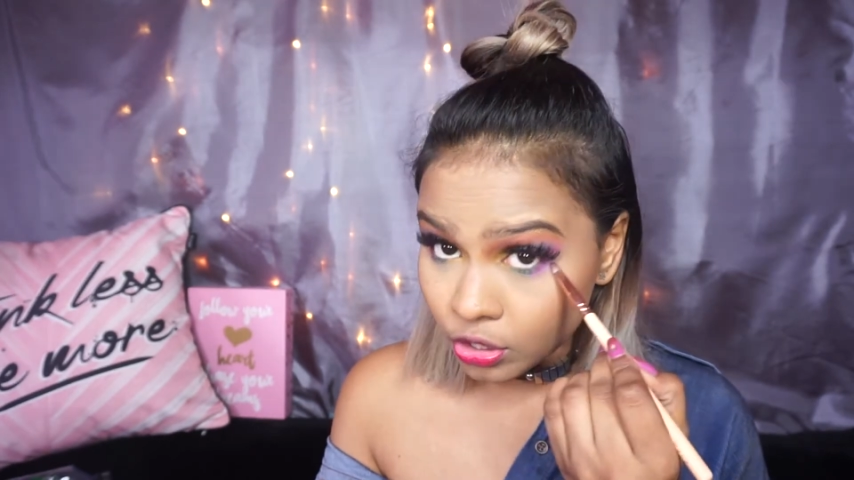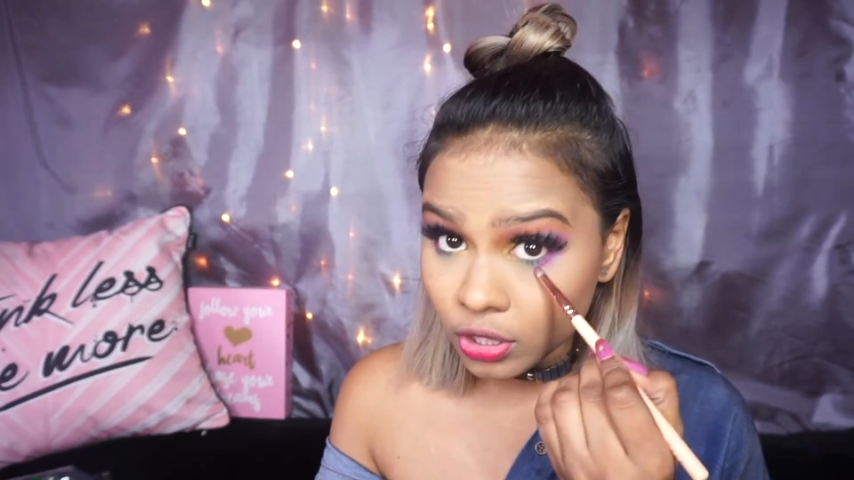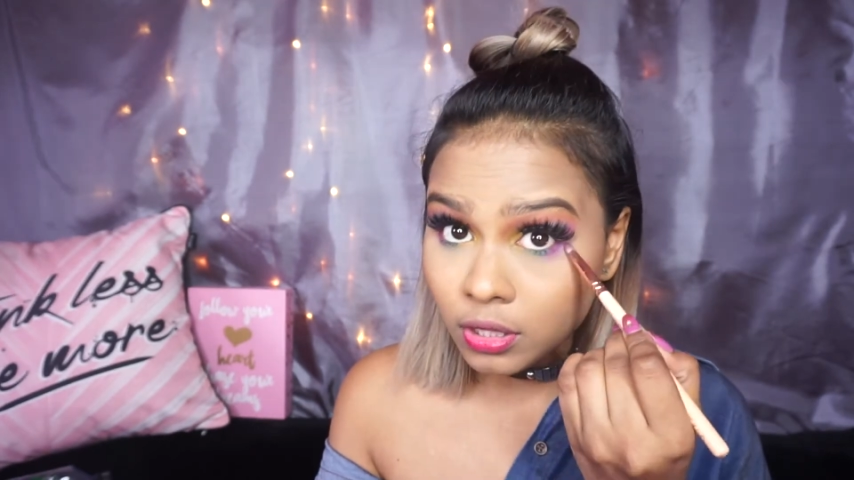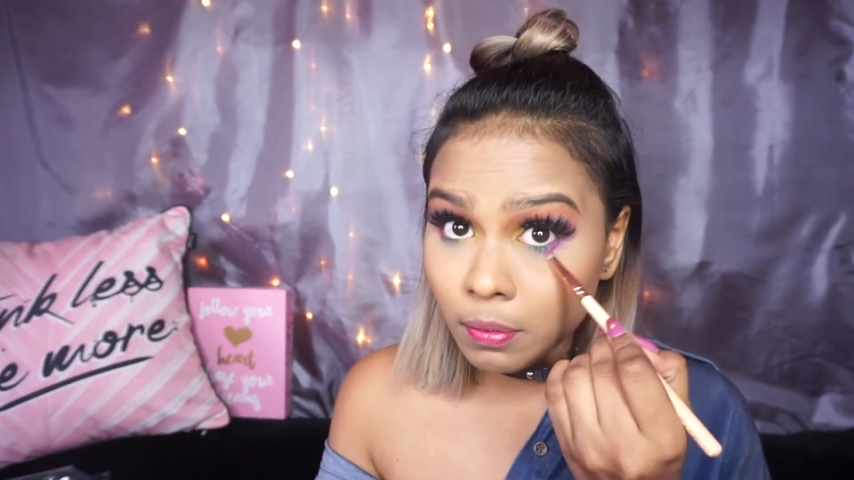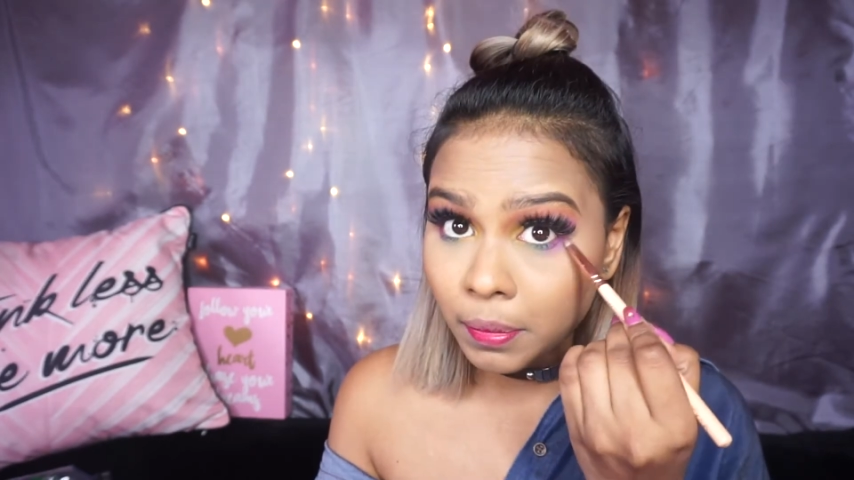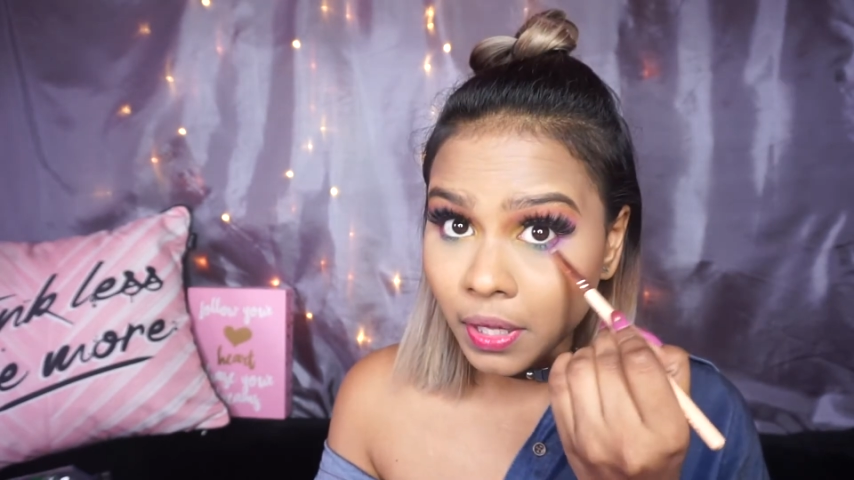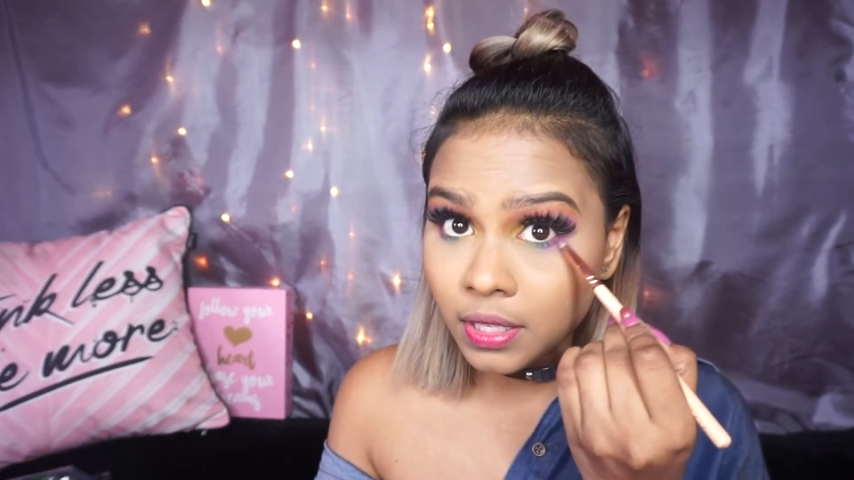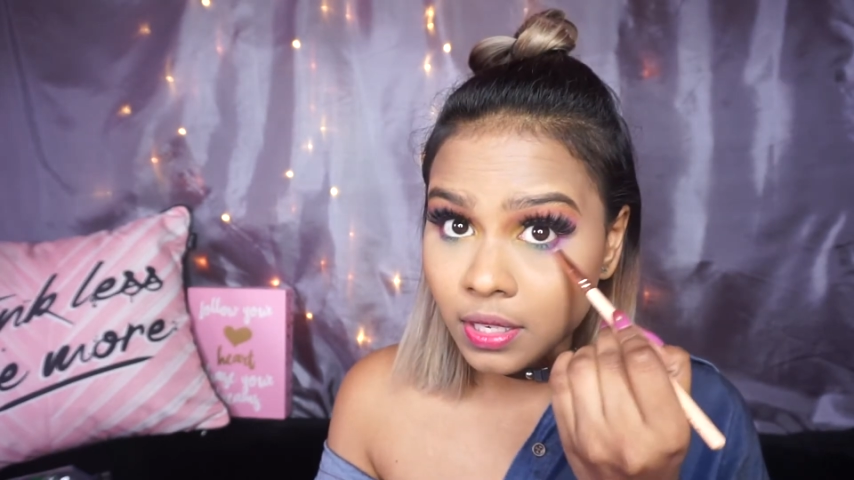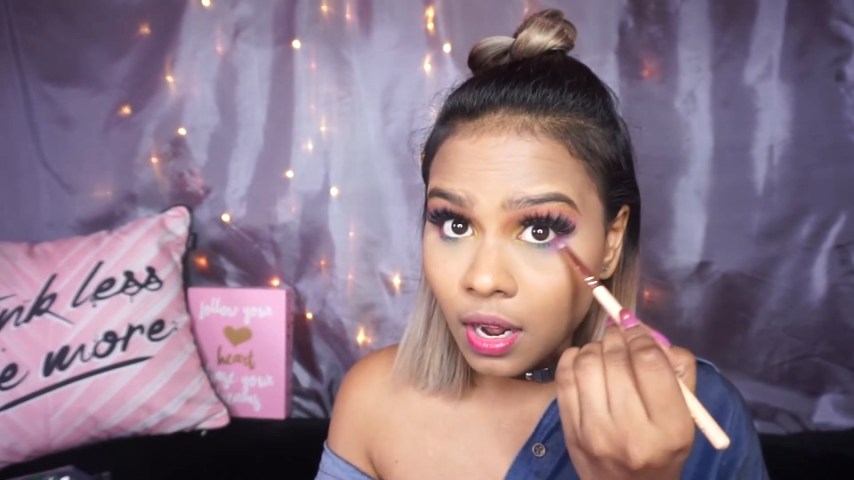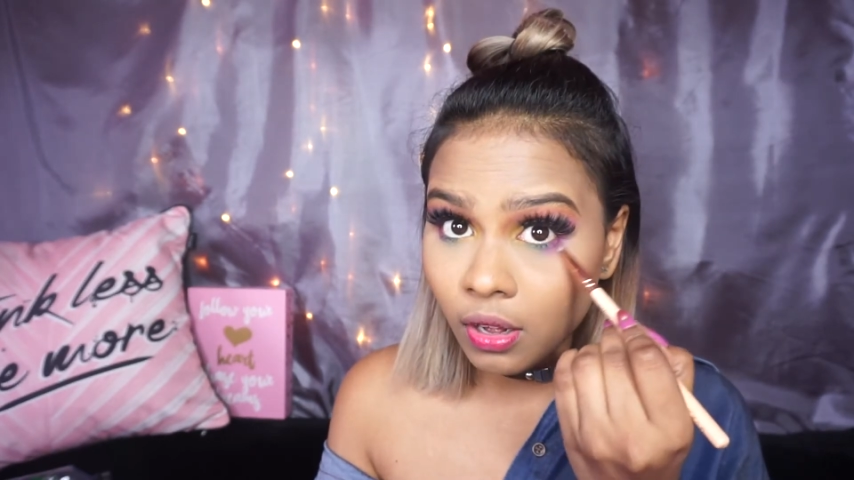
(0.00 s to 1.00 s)
Just
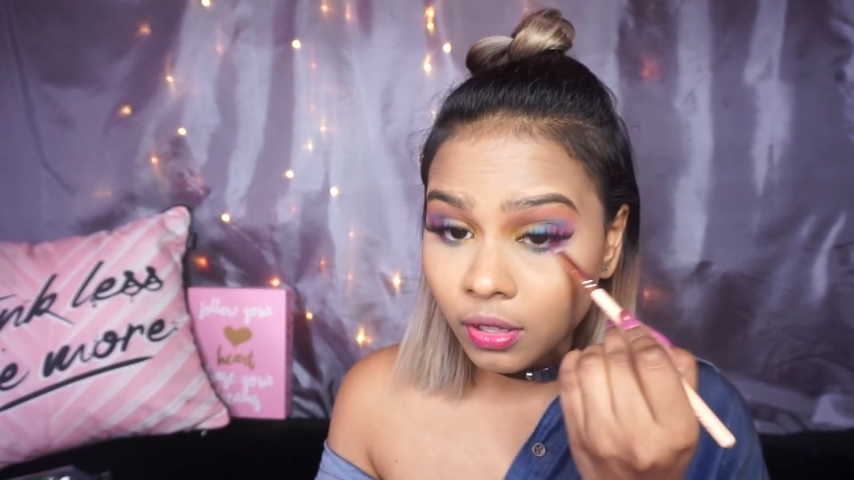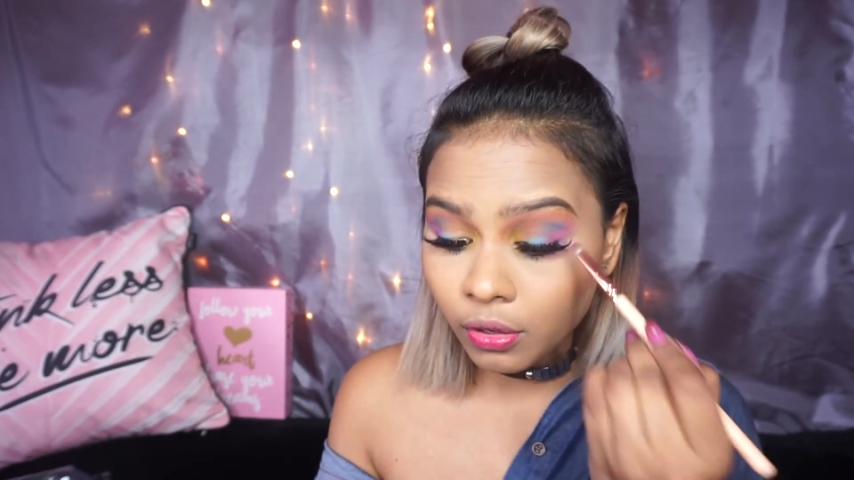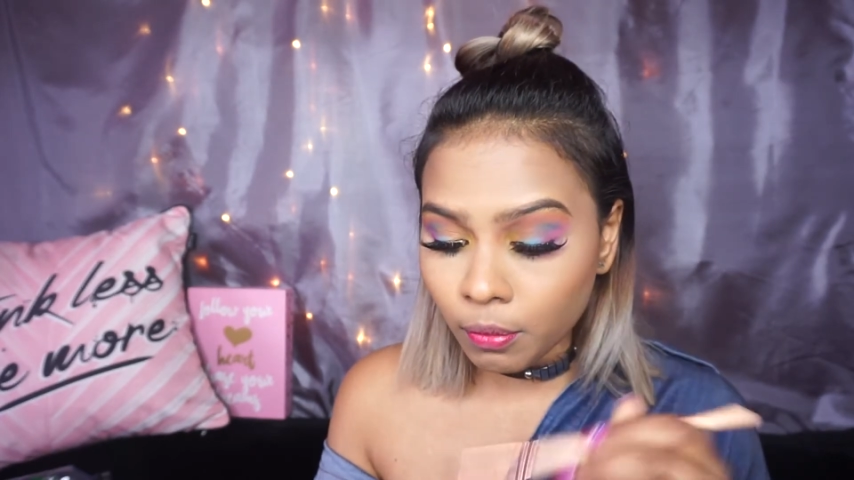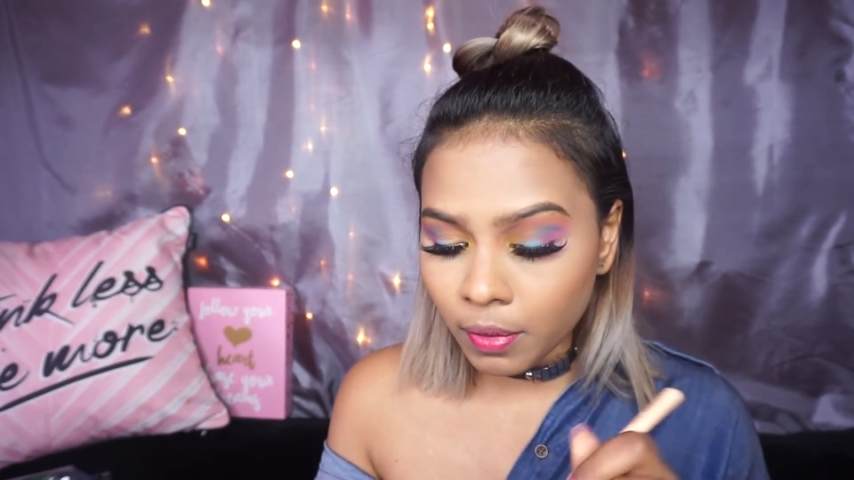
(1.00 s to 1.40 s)
blend it out a little